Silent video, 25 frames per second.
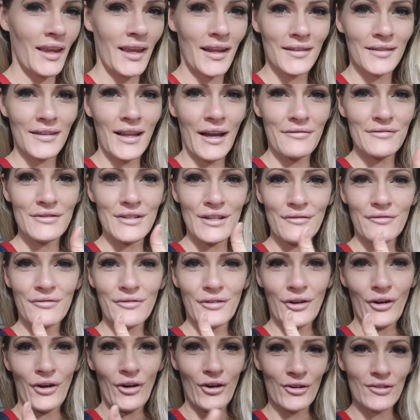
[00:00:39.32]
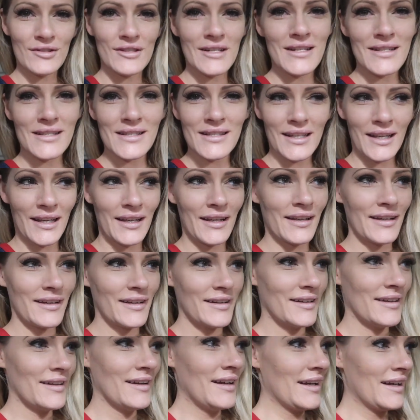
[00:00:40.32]
and left it for all to
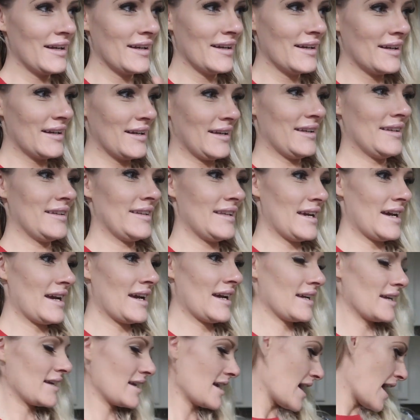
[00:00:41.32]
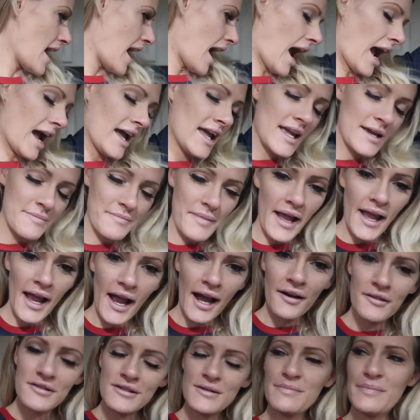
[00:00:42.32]
see. Yay. I had my
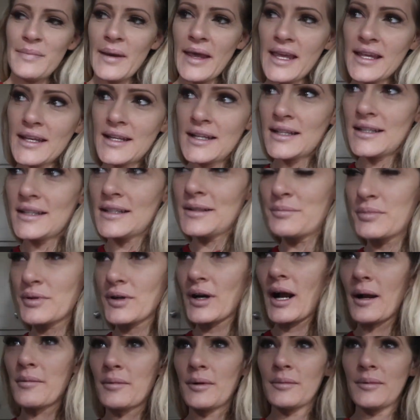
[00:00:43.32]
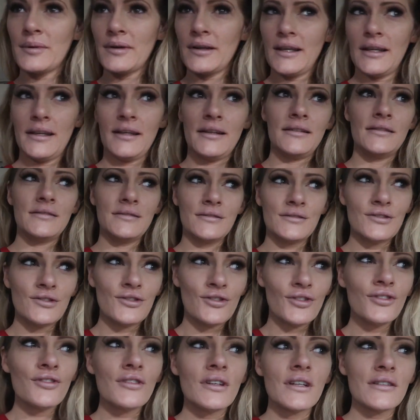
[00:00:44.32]
house baited probably
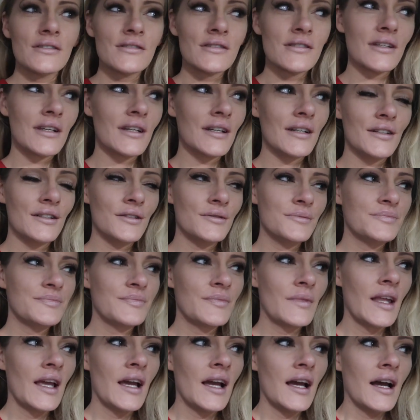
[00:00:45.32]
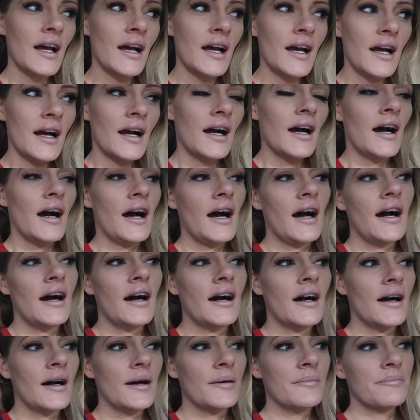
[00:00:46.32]
two years ago.
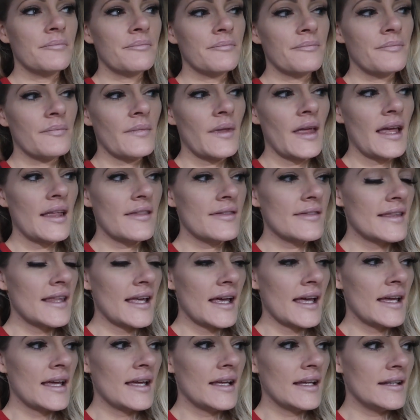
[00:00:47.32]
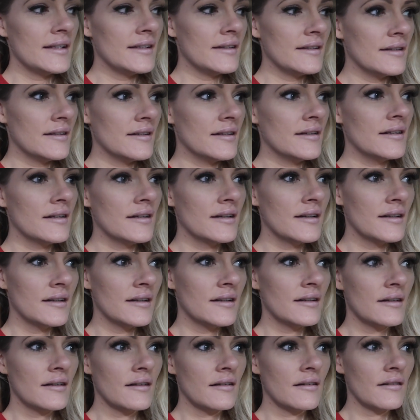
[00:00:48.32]
Um, and then
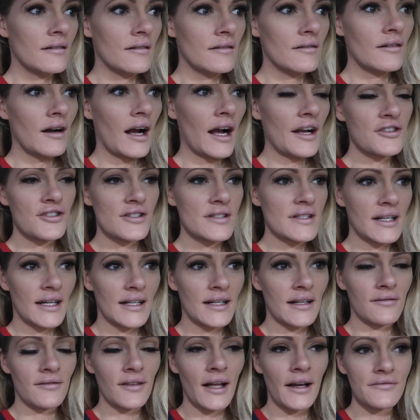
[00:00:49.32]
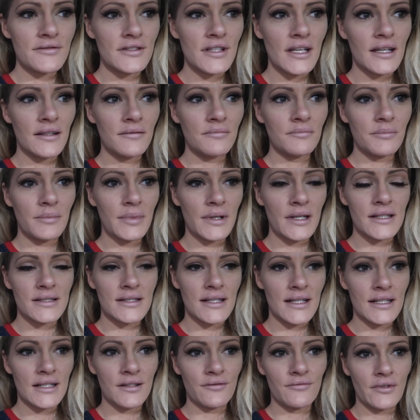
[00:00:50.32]
I just kind of left it
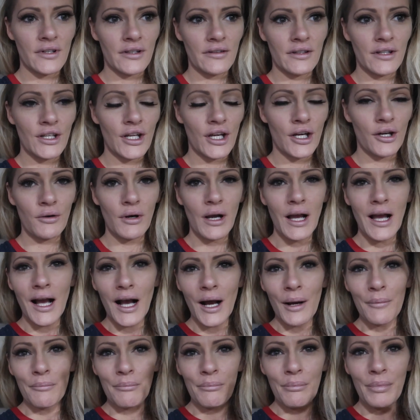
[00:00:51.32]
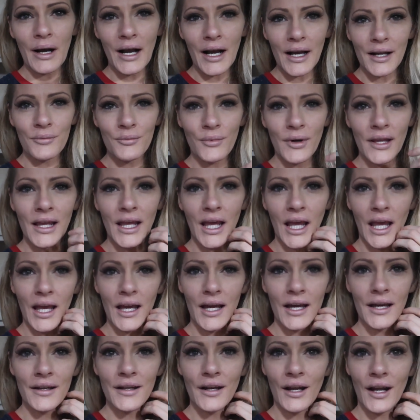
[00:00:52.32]
because I didn't really know. But we
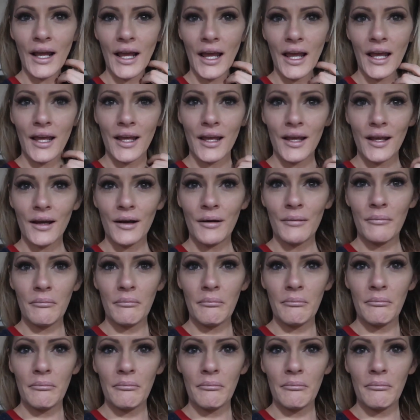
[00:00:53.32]
had a,